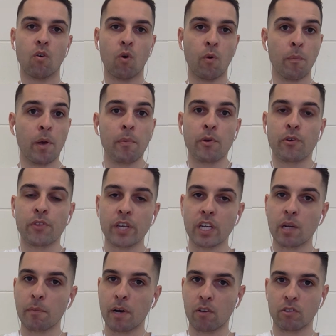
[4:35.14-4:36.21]
or maybe you're
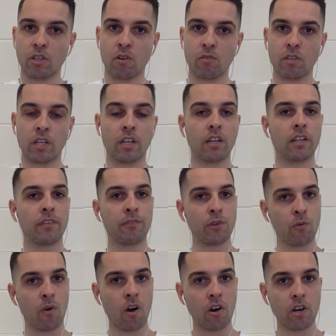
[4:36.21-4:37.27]
thinking about going. And if
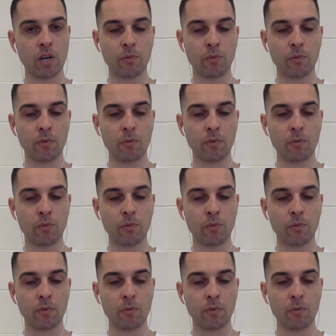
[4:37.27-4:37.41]
you are,